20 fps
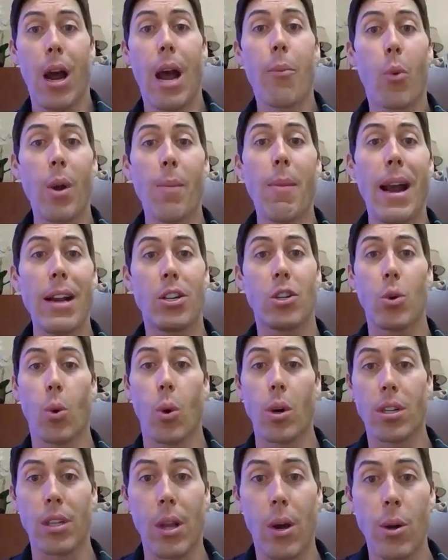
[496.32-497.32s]
We might
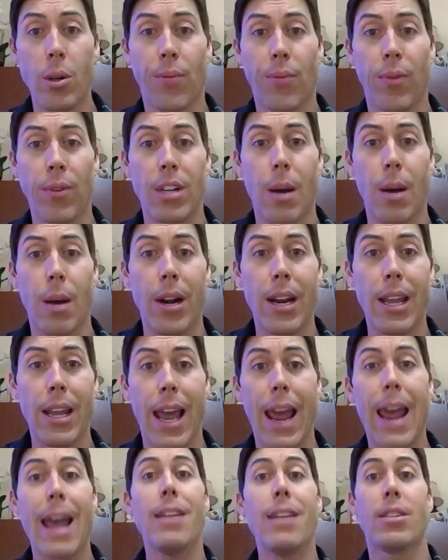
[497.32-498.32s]
source loans for somebody
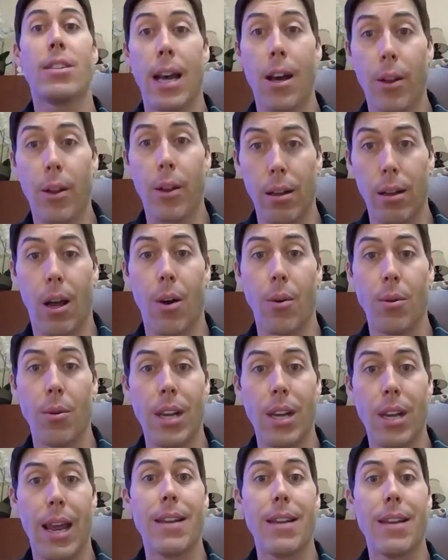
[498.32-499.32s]
and sell their
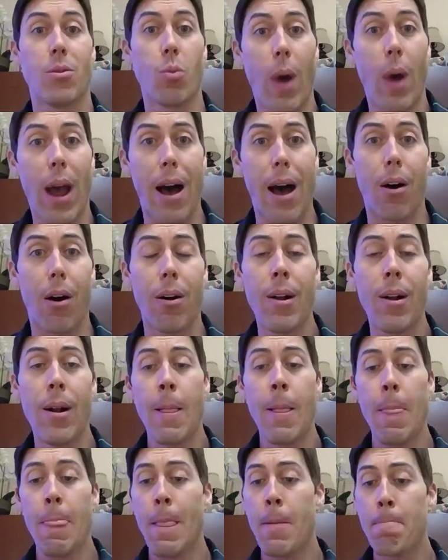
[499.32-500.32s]
loans as well,
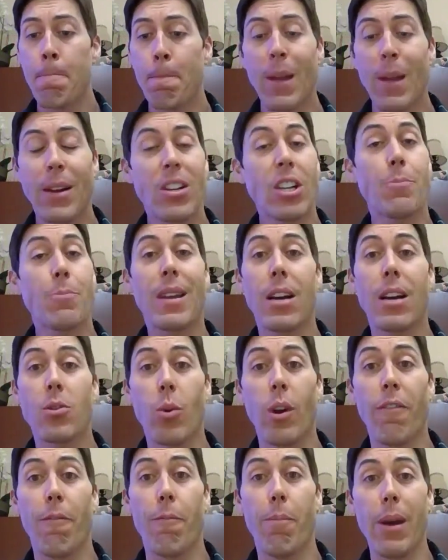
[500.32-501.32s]
just because
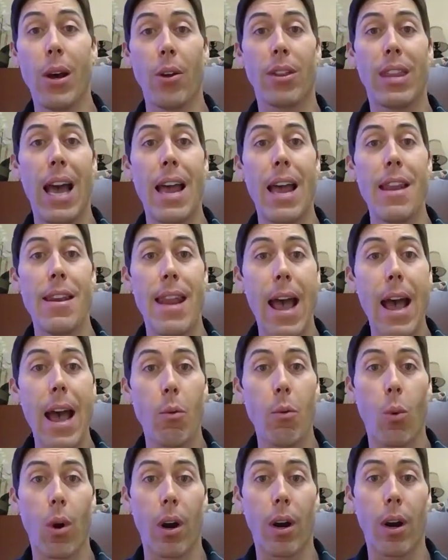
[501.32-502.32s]
we've built that
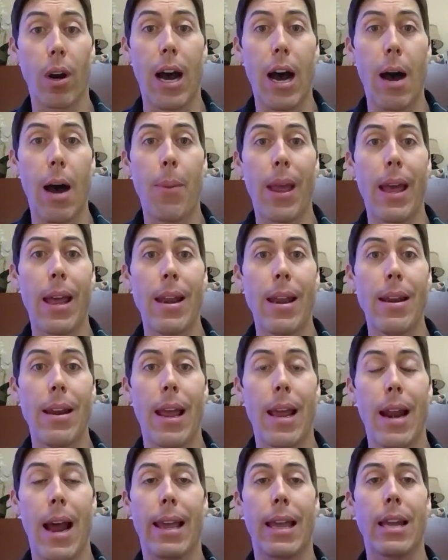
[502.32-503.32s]
network up. And
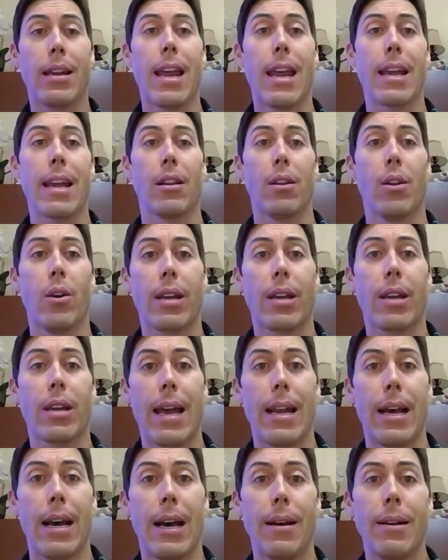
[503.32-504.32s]
I can take a look
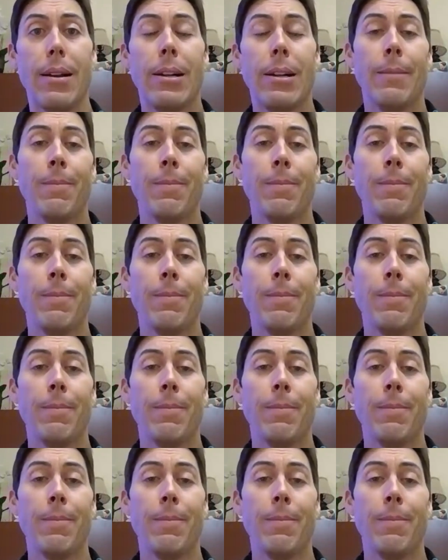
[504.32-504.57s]
at a